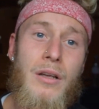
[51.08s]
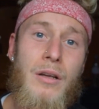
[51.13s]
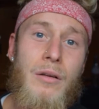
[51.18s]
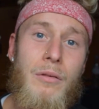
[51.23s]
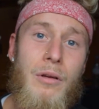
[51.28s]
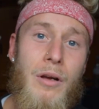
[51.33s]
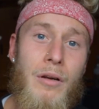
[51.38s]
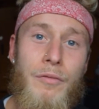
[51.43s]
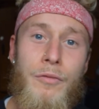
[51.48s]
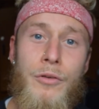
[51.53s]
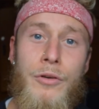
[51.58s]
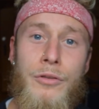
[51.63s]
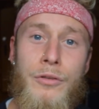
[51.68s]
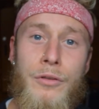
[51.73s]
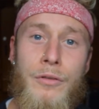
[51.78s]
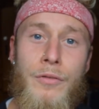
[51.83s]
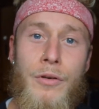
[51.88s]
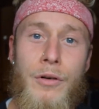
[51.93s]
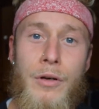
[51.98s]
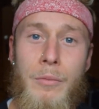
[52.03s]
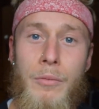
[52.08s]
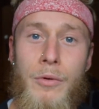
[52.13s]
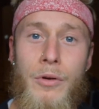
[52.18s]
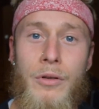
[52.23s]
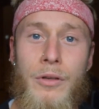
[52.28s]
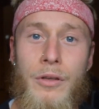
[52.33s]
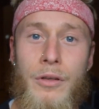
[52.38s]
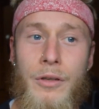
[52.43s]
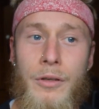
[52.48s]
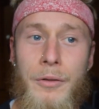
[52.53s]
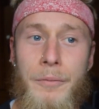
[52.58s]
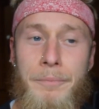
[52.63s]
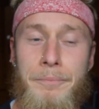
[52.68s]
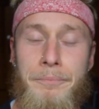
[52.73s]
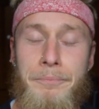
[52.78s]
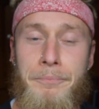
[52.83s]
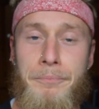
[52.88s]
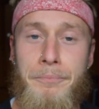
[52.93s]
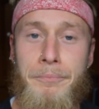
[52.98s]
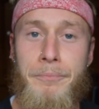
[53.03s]
uh, first of all I'm gonna
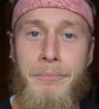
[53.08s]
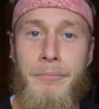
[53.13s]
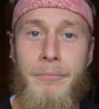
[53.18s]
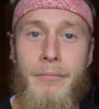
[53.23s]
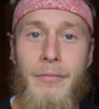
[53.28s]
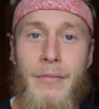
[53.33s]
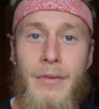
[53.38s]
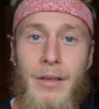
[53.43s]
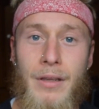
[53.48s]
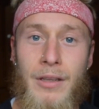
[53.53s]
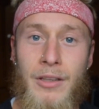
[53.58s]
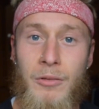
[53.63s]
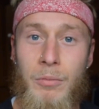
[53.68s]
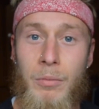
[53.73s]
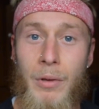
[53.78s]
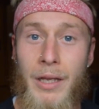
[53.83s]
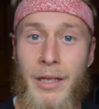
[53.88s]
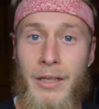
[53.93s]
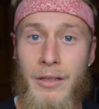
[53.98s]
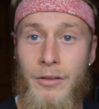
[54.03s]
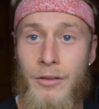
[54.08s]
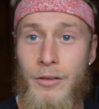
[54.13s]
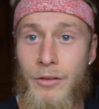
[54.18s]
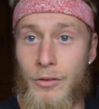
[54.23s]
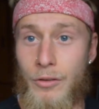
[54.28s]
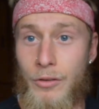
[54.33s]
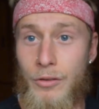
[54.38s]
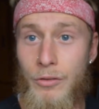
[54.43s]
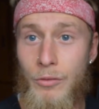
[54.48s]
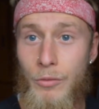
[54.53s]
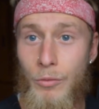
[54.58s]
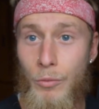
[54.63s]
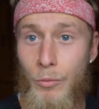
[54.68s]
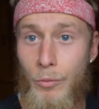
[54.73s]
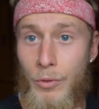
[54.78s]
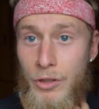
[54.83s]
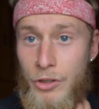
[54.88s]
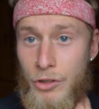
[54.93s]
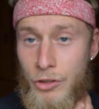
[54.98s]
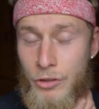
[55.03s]
explain
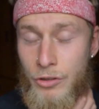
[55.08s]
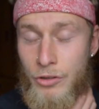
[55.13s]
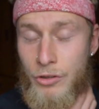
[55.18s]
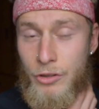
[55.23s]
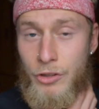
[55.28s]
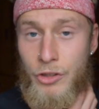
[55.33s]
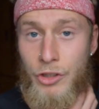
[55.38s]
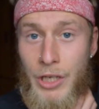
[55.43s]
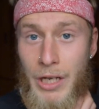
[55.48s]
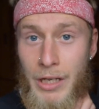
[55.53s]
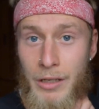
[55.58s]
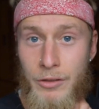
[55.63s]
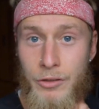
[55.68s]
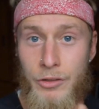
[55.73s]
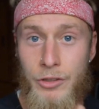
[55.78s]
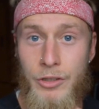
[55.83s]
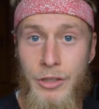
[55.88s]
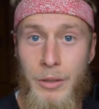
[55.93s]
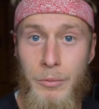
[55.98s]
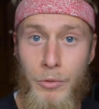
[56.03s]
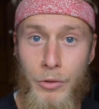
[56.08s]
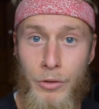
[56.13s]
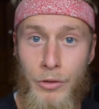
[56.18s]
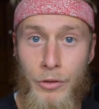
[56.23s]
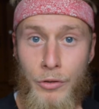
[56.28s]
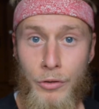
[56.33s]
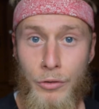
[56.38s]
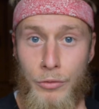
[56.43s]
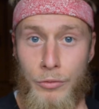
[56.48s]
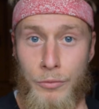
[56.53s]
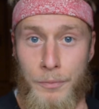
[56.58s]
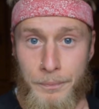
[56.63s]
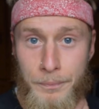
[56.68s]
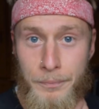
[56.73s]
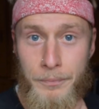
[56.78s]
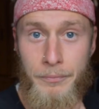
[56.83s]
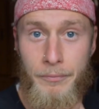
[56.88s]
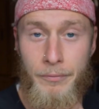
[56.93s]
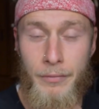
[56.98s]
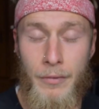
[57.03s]
which challenge I'm gonna do.
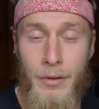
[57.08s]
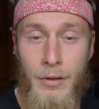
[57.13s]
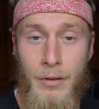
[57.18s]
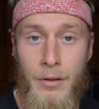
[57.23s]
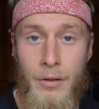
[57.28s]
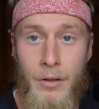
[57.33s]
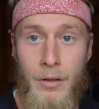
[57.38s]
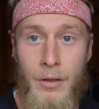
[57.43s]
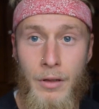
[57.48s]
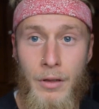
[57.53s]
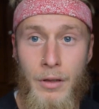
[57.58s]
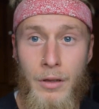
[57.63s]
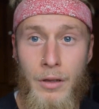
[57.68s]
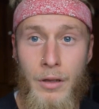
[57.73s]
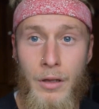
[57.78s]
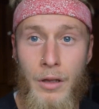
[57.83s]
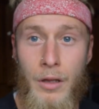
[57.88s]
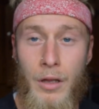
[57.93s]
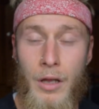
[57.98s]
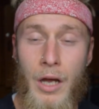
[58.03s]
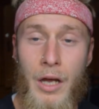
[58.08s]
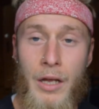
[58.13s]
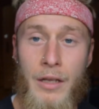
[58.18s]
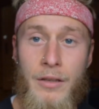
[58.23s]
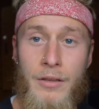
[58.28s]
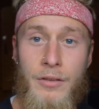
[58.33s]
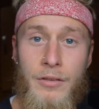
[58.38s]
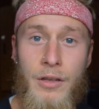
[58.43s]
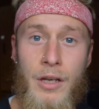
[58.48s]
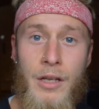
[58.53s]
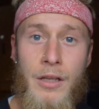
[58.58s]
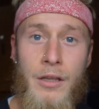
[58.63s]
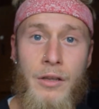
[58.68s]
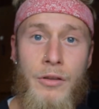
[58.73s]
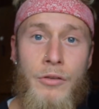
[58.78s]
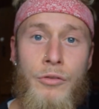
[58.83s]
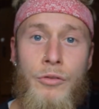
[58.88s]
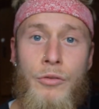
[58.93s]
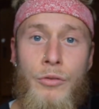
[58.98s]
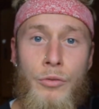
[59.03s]
I decided
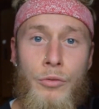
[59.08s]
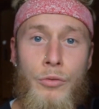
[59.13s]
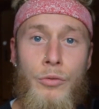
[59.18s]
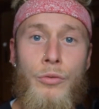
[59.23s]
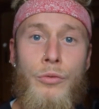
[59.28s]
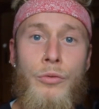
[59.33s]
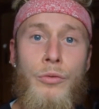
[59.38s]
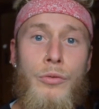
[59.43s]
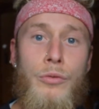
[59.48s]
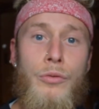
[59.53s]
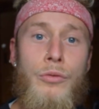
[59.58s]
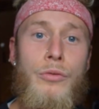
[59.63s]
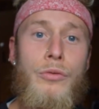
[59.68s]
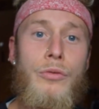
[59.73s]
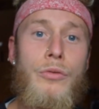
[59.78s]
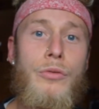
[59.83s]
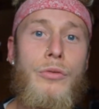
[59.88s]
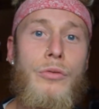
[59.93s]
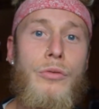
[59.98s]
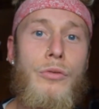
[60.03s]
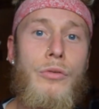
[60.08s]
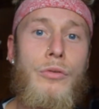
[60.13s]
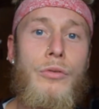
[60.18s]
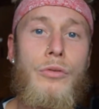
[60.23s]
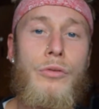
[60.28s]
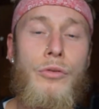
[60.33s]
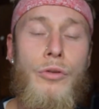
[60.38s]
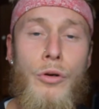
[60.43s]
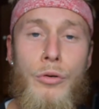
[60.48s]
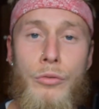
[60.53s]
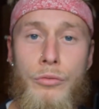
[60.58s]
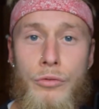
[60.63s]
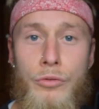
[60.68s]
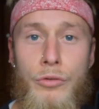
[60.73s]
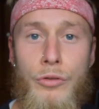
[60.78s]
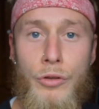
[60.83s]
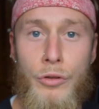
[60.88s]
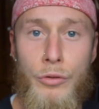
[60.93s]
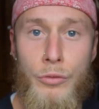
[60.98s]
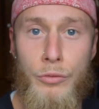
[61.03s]
to
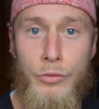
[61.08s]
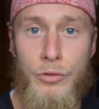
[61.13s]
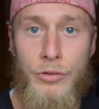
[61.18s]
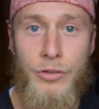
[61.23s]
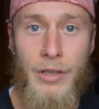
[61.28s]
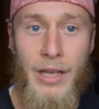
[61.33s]
don't use